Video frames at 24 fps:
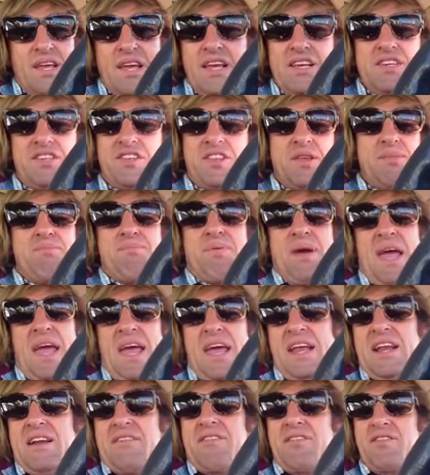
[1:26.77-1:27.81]
is the
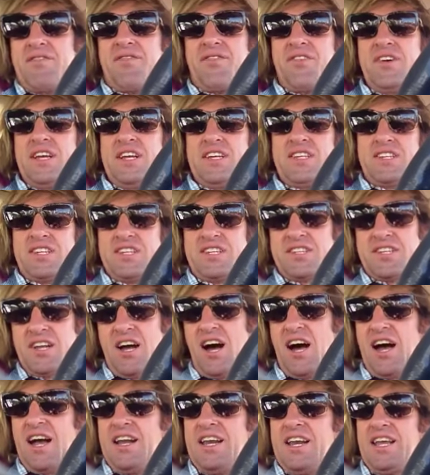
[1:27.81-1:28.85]
bane of a free
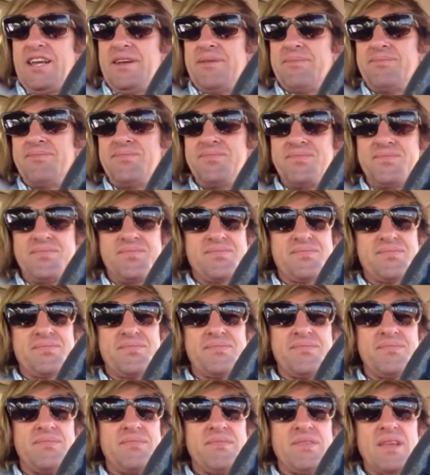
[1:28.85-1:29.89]
society.
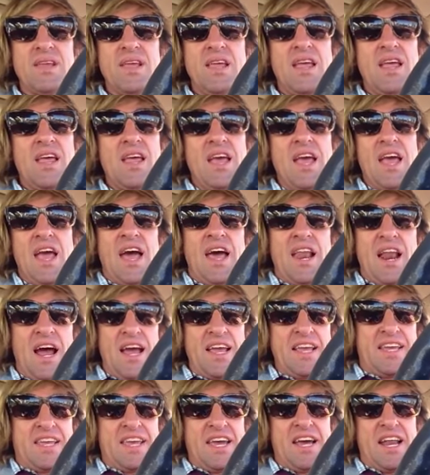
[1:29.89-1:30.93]
And
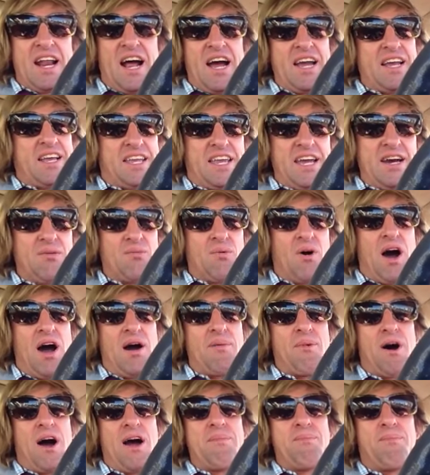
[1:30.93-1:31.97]
I get I get why
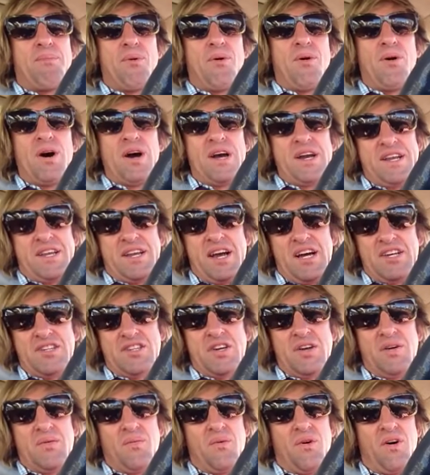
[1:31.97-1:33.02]
my boy
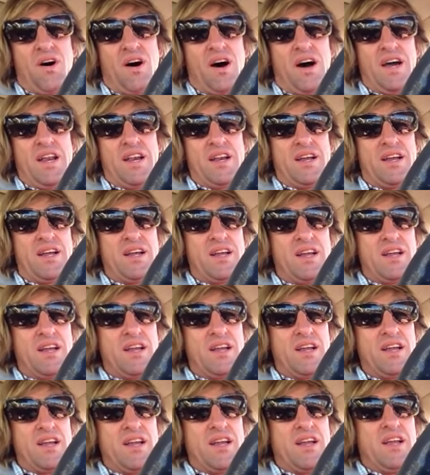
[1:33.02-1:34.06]
doesn't want
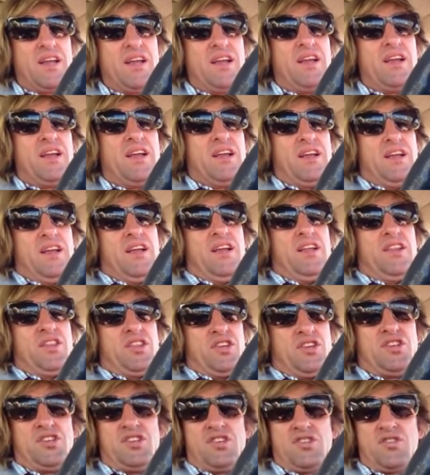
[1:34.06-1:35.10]

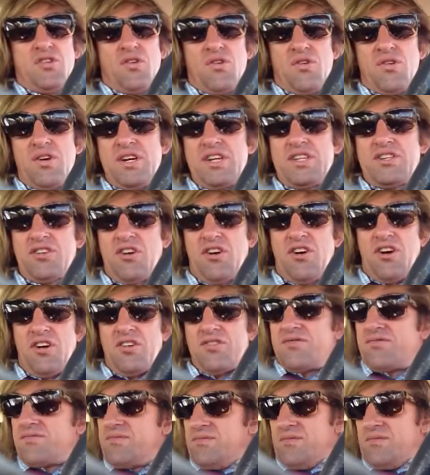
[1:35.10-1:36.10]
the story told